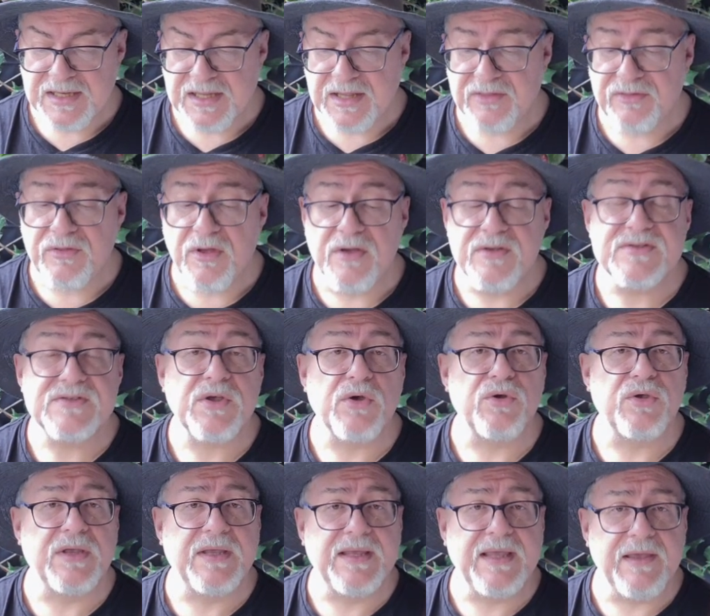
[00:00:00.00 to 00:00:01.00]
And those
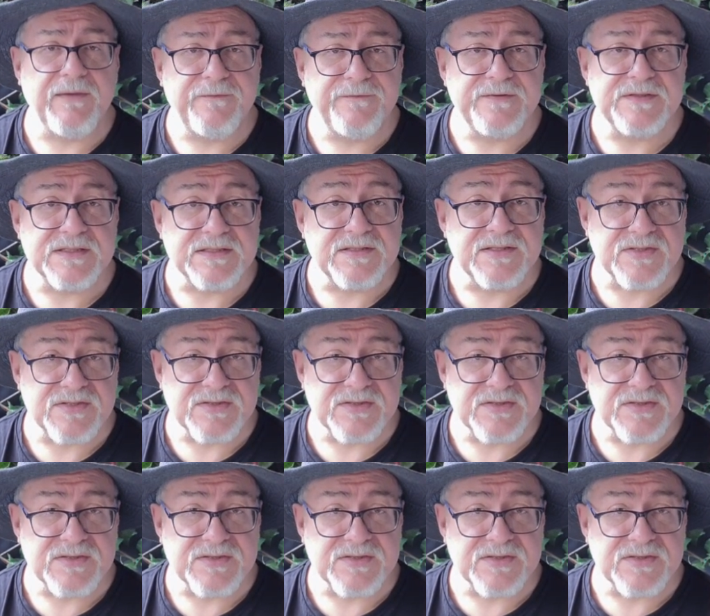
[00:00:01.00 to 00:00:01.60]
are gifted